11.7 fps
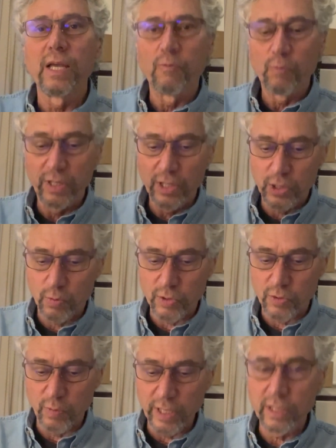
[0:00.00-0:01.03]
When this was
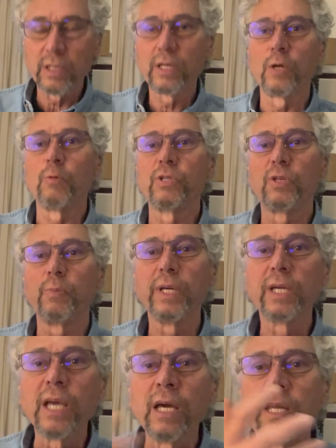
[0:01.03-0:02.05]
written, it was the
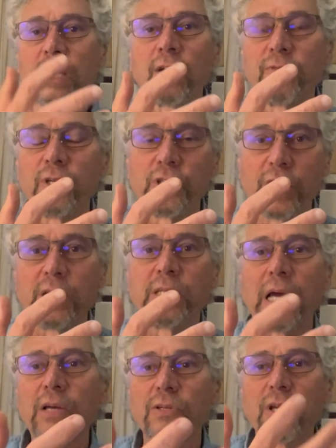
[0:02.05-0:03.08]
beginning of the
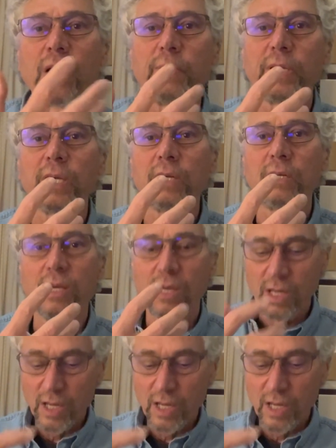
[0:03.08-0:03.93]
Gentiles coming in,